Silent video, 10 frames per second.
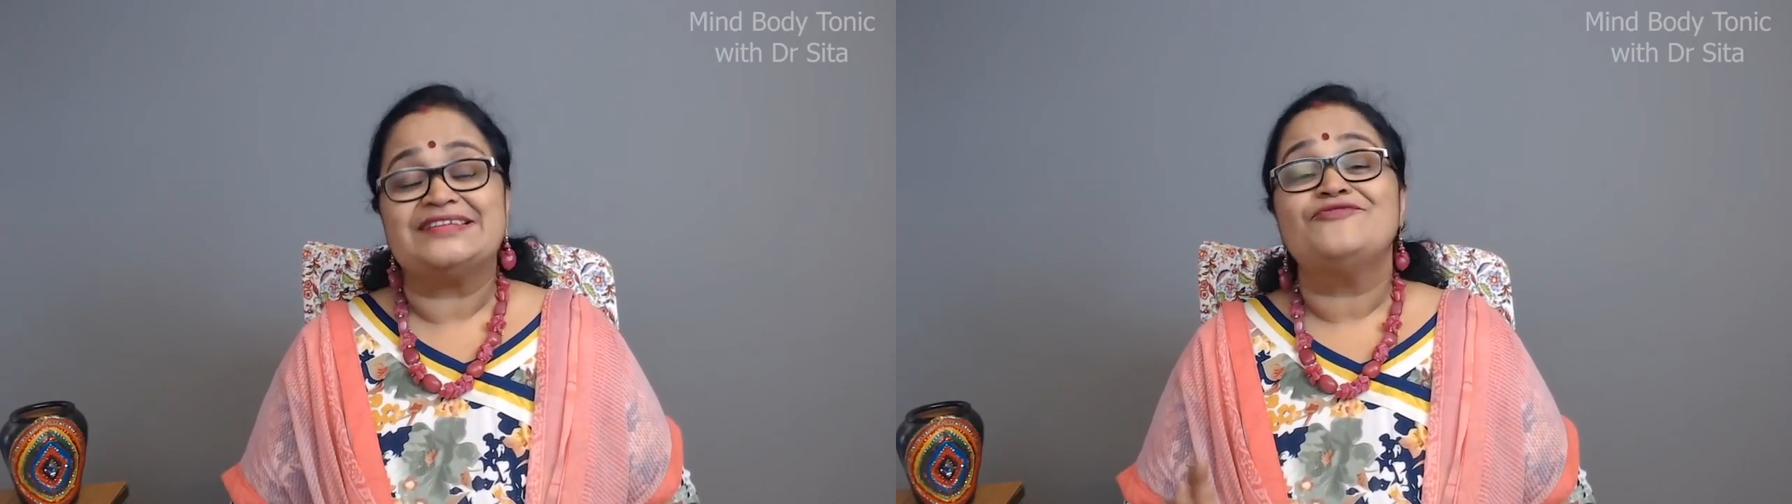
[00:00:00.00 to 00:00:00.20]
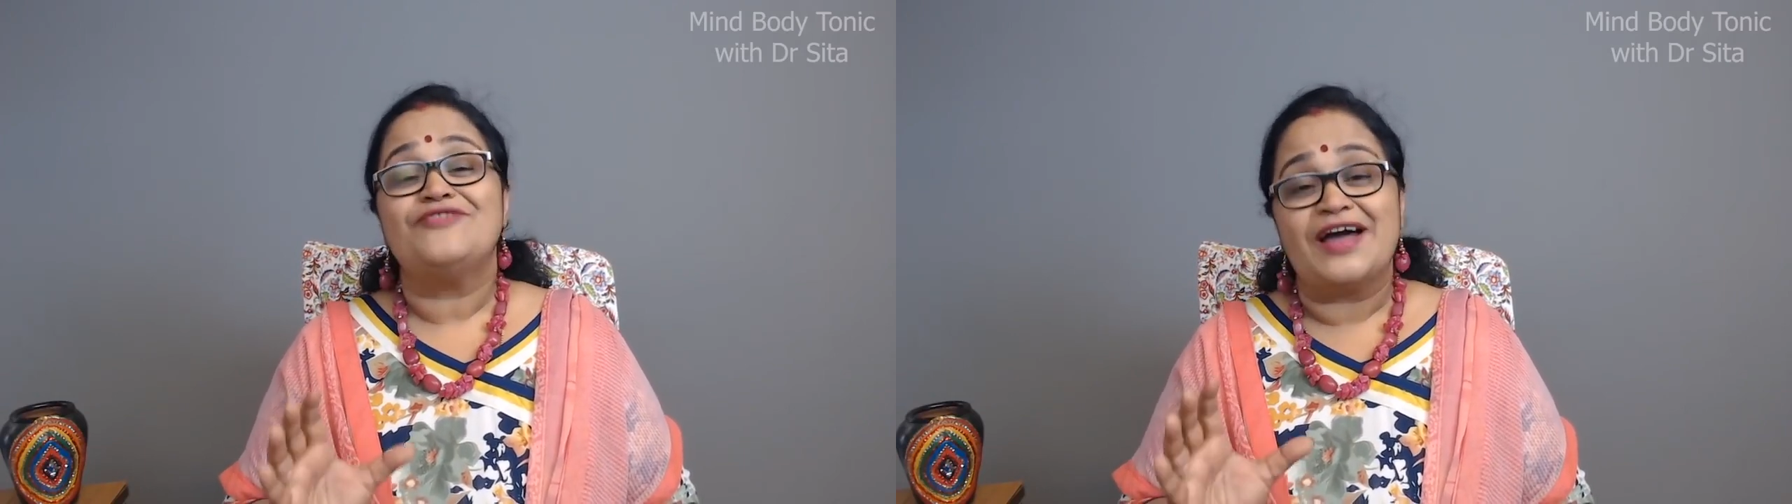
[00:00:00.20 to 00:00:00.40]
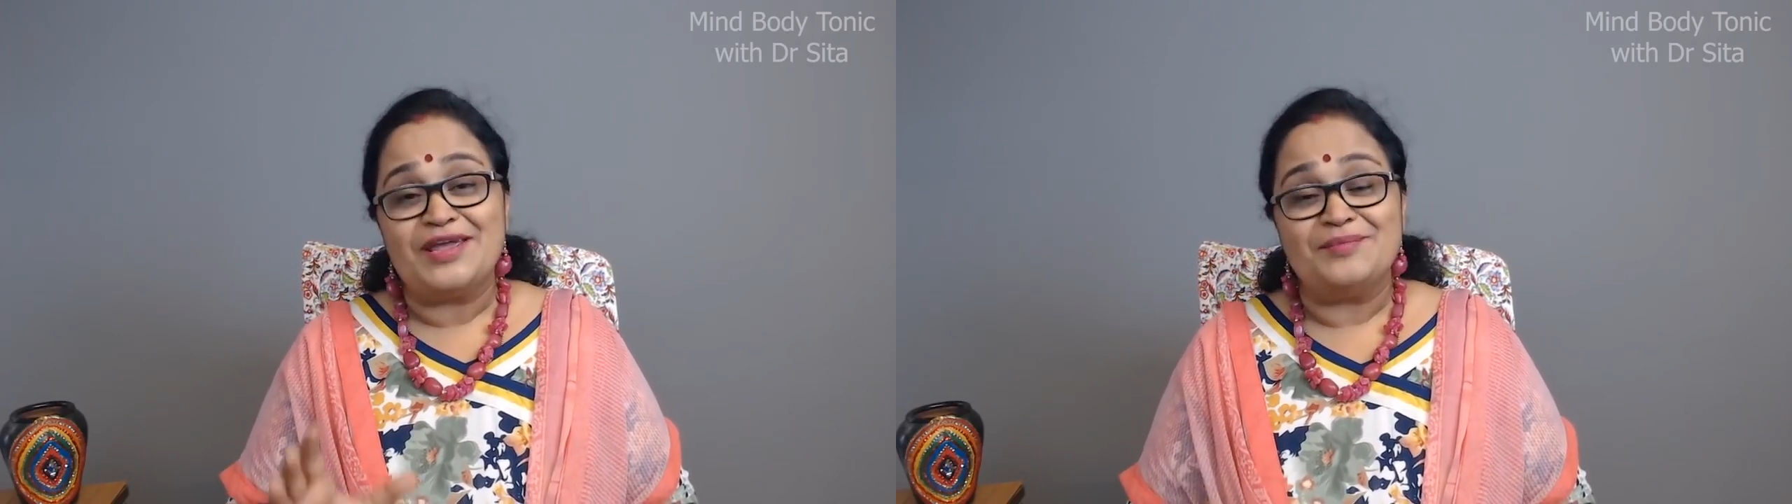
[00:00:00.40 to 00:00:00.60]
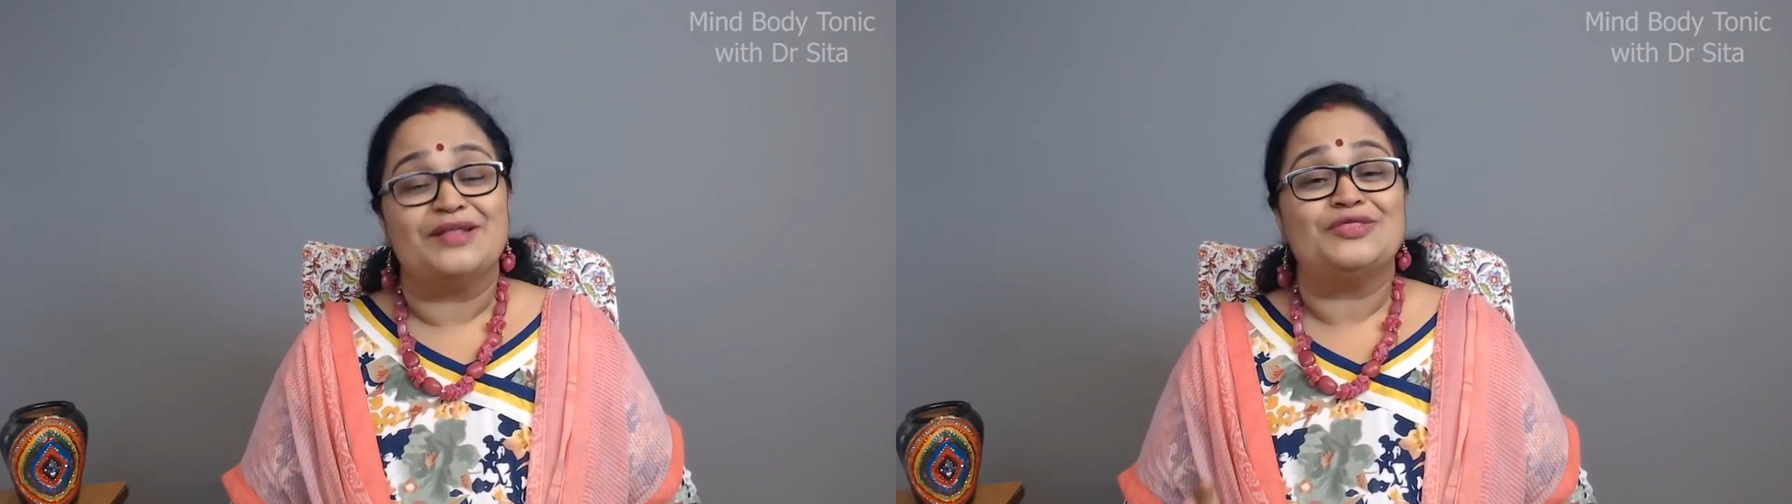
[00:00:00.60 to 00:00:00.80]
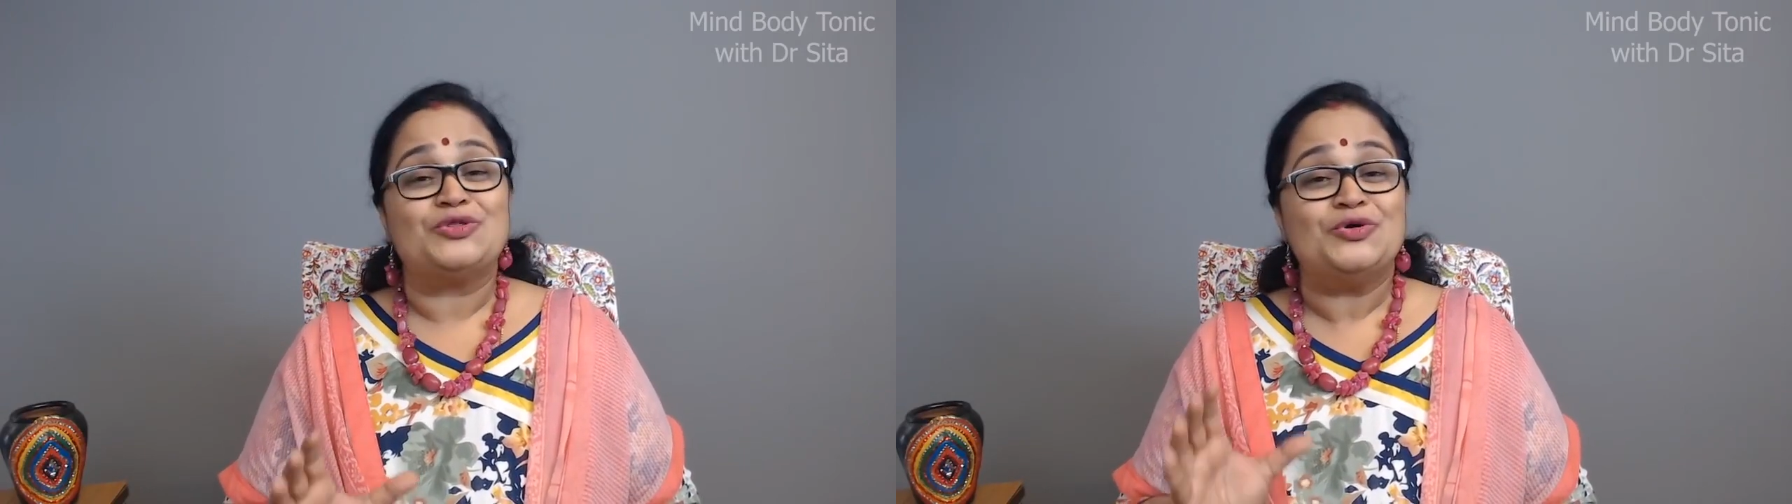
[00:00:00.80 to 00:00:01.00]

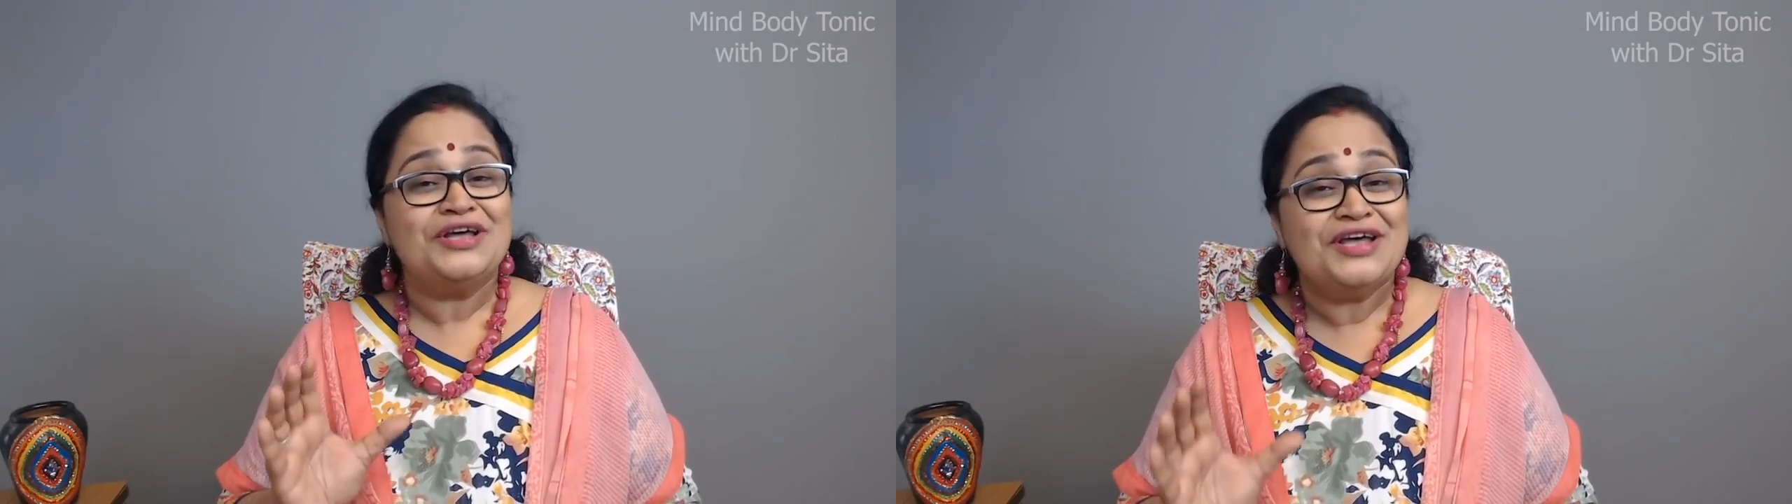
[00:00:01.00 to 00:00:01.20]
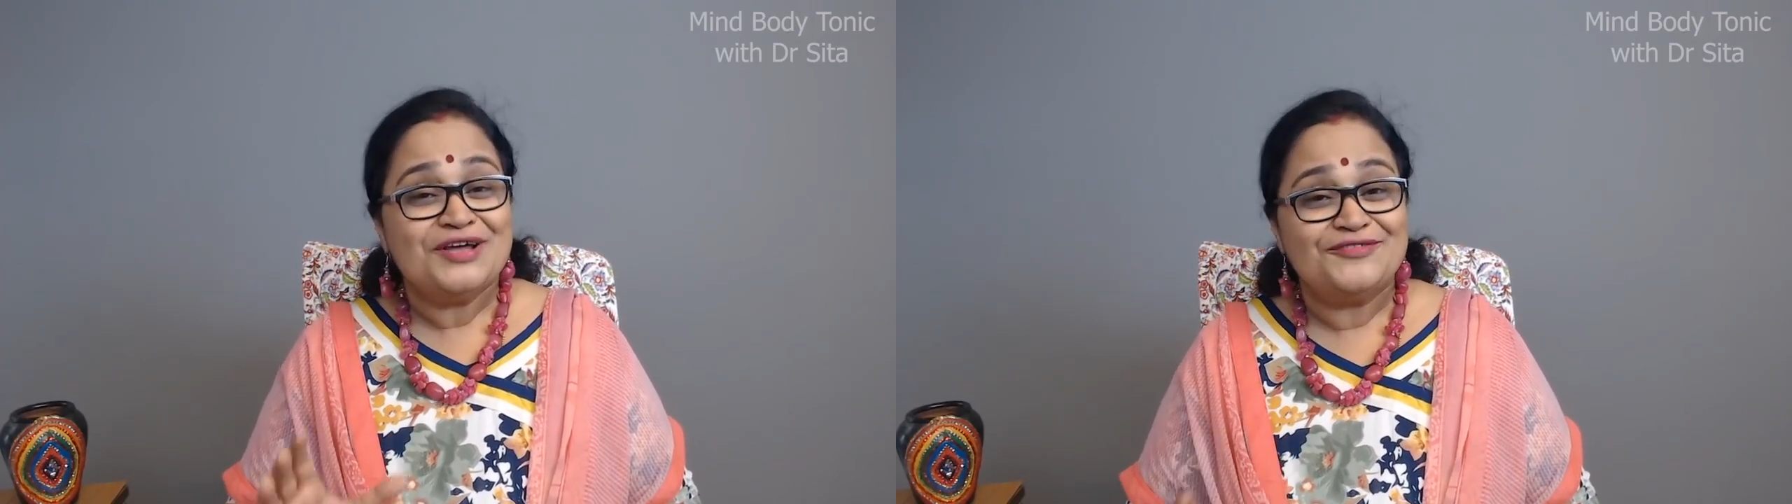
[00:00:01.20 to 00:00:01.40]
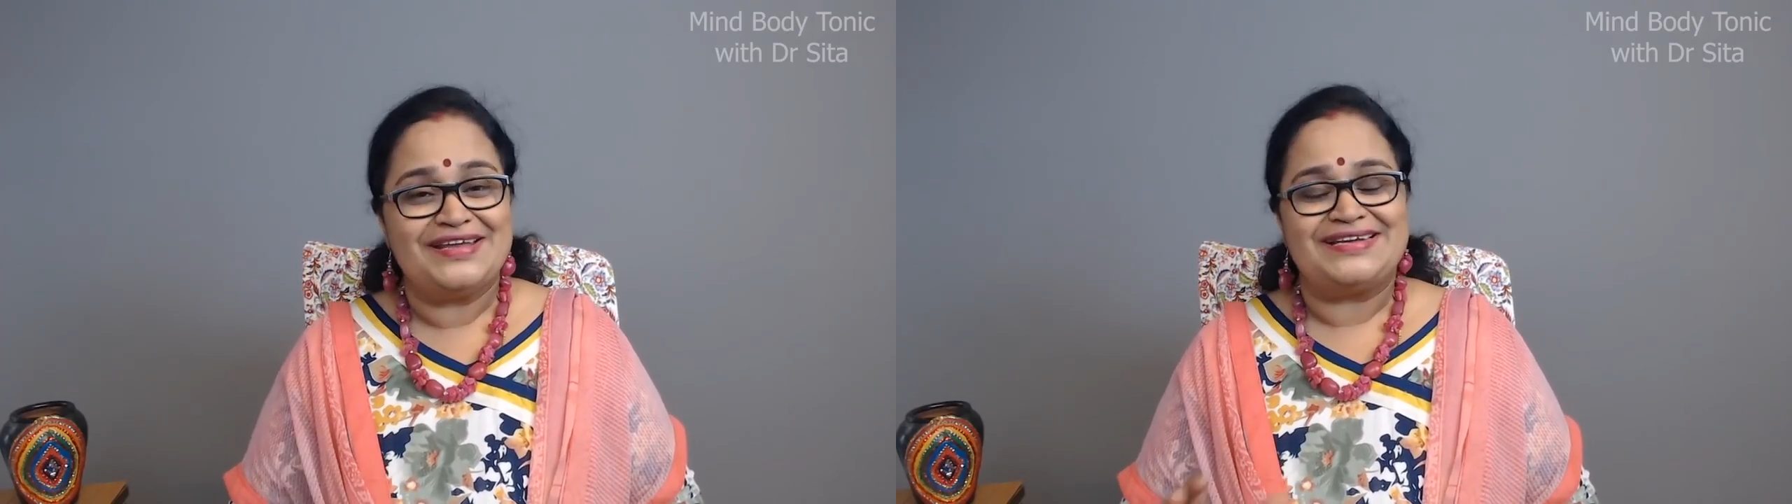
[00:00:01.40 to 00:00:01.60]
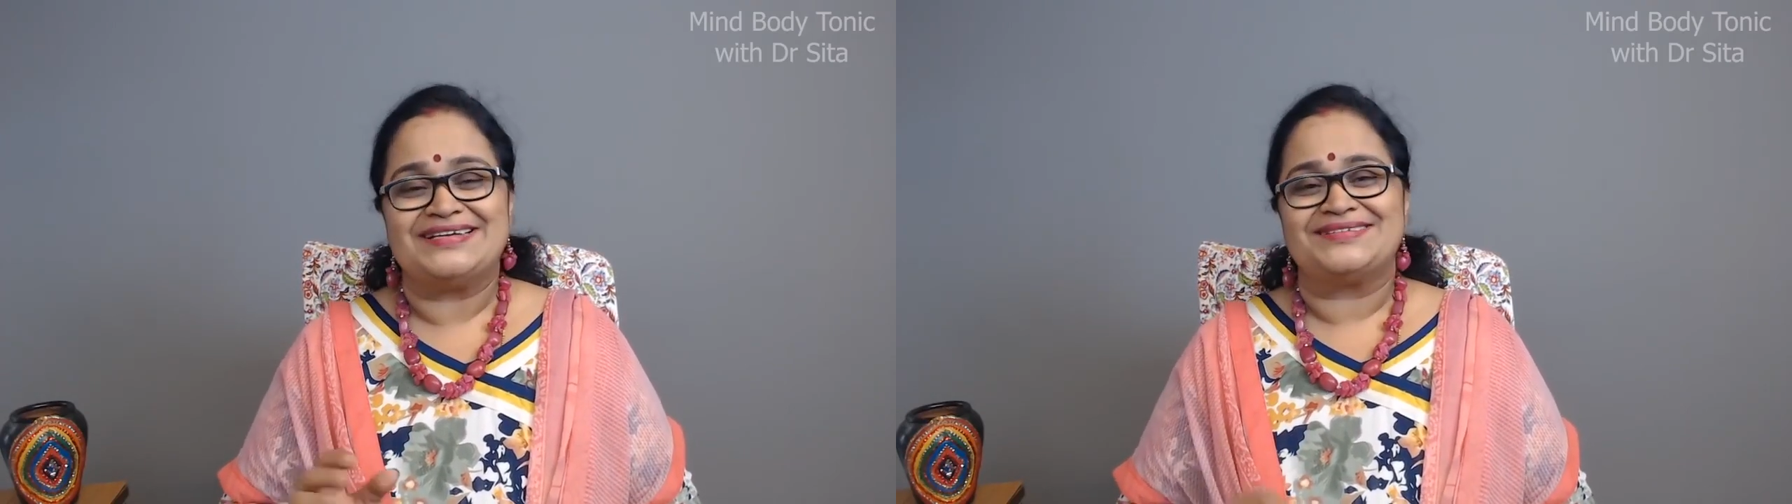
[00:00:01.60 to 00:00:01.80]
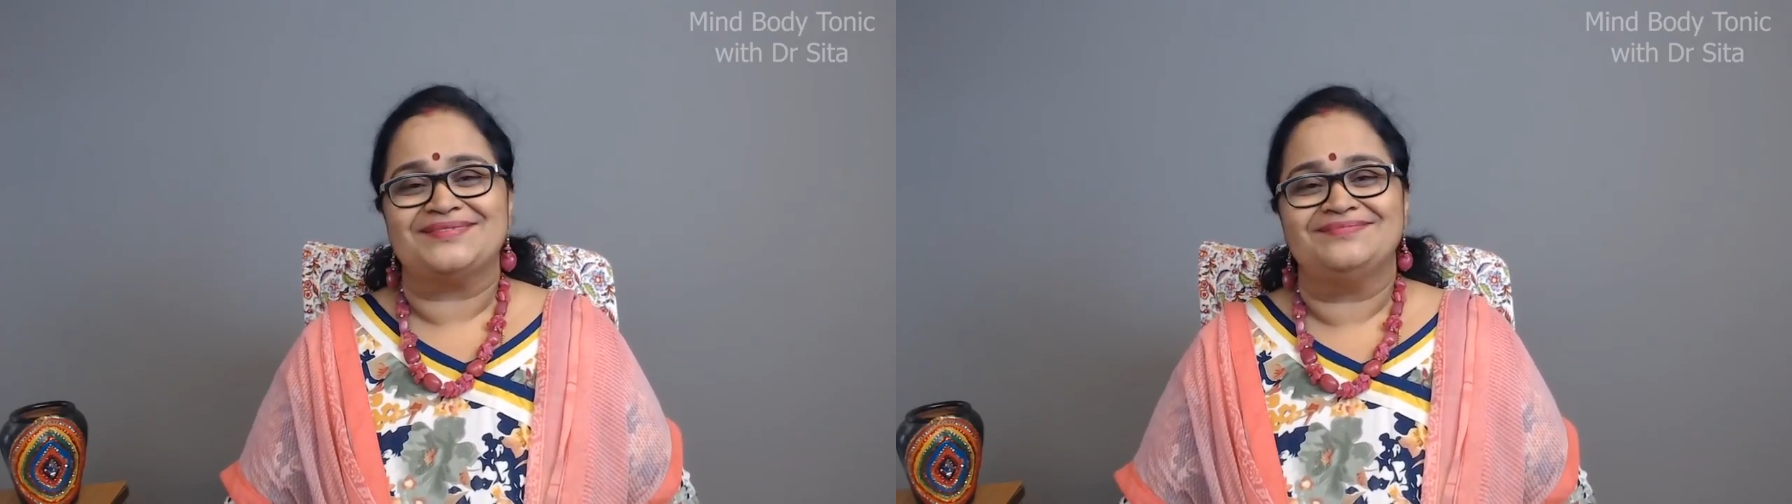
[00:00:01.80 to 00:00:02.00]
5-month-old
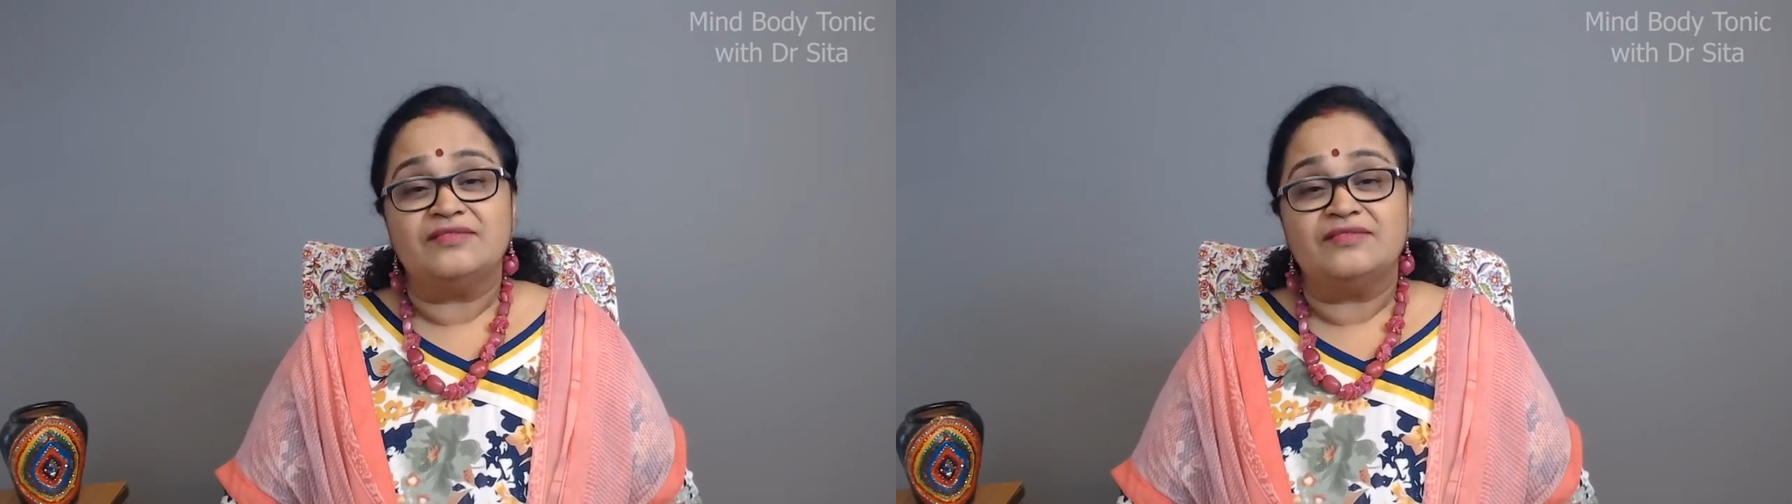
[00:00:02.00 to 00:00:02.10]
fetus.